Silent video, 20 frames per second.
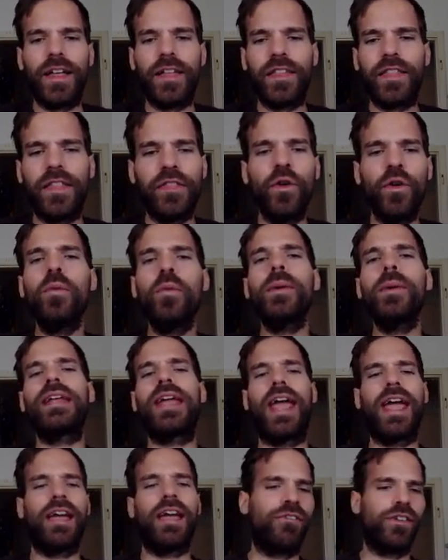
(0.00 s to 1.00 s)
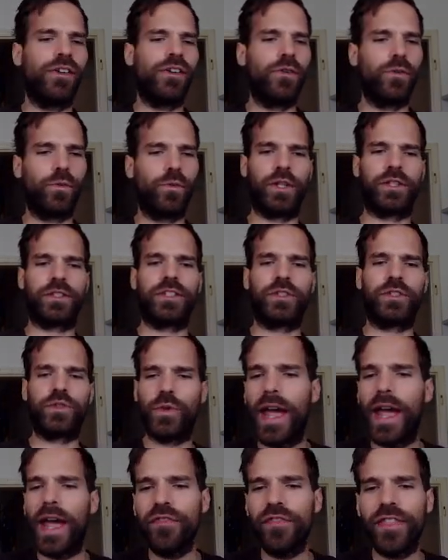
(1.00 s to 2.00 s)
Nobody ever wanted to
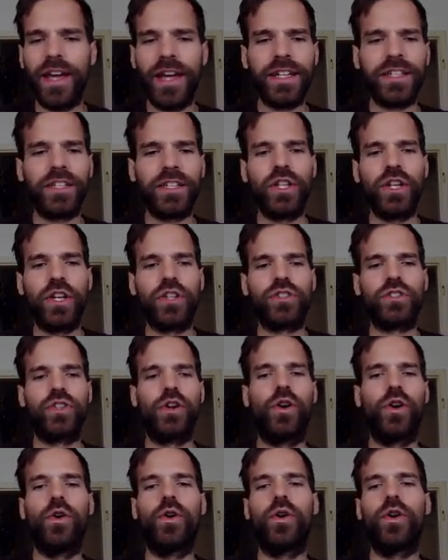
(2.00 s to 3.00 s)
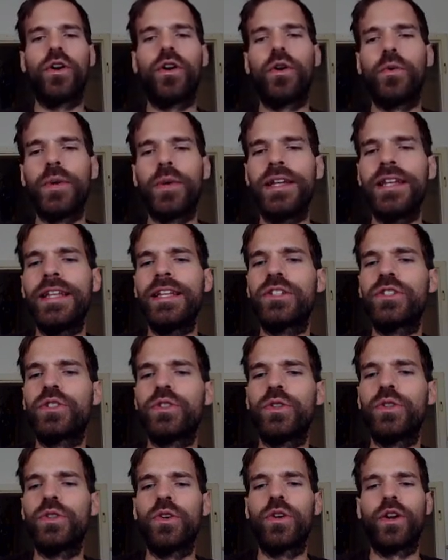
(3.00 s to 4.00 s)
have that, so we need
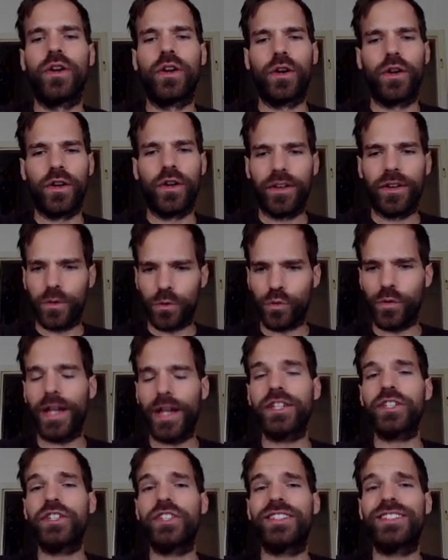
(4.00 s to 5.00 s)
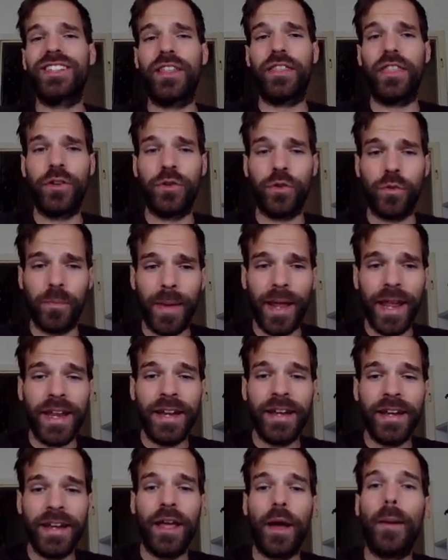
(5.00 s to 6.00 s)
to register the
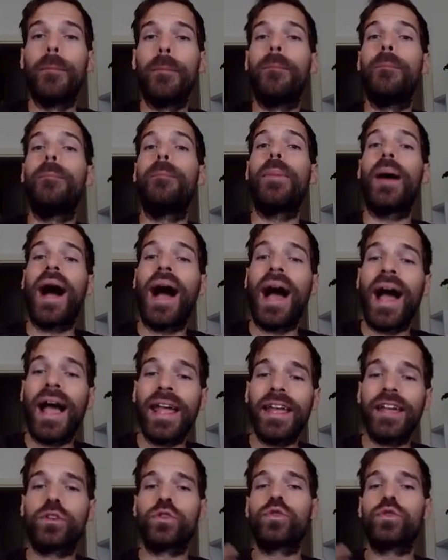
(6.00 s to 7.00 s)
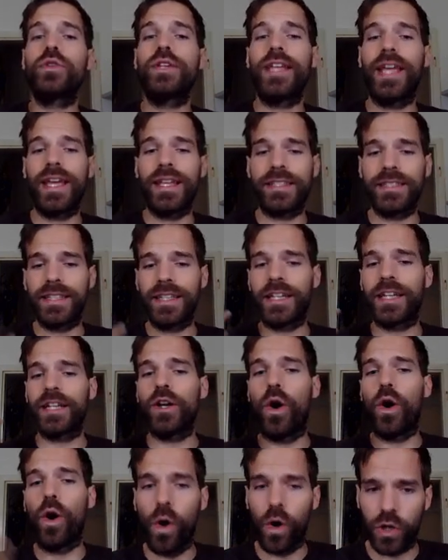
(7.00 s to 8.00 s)
domain by creating an
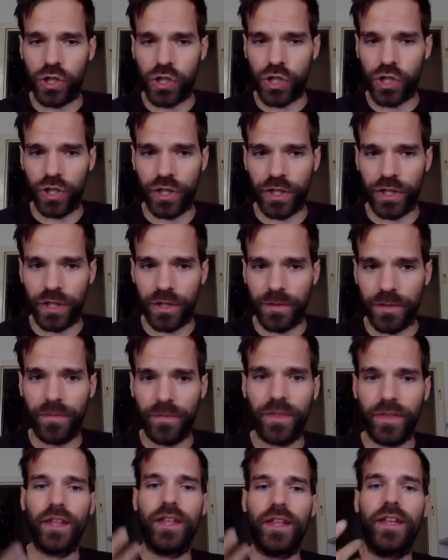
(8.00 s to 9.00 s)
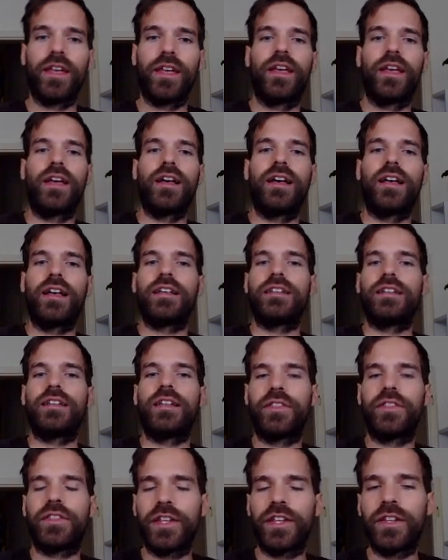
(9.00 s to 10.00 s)
auction.
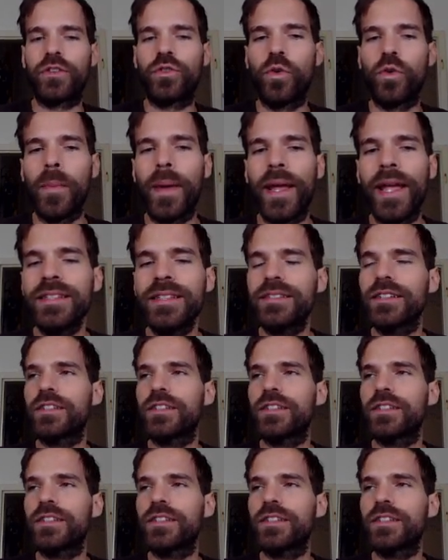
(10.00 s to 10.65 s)
The domains are